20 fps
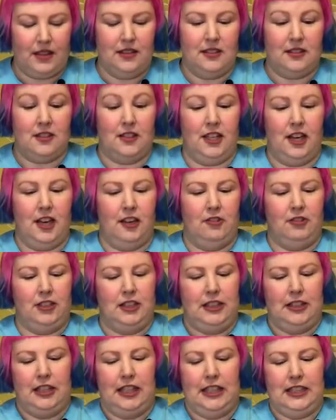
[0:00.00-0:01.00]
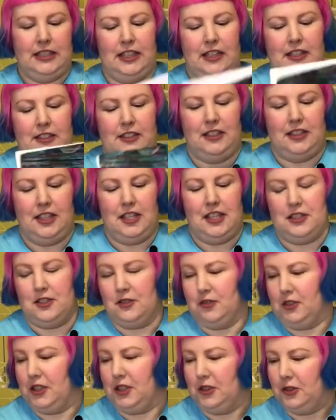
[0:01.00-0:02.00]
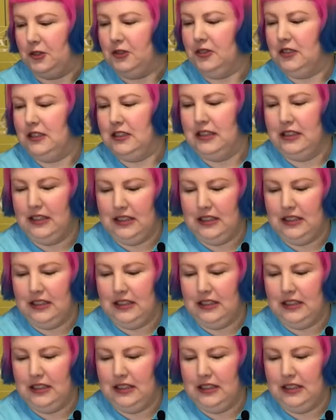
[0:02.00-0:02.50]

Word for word: So yeah, I really like that. I think that's really cool.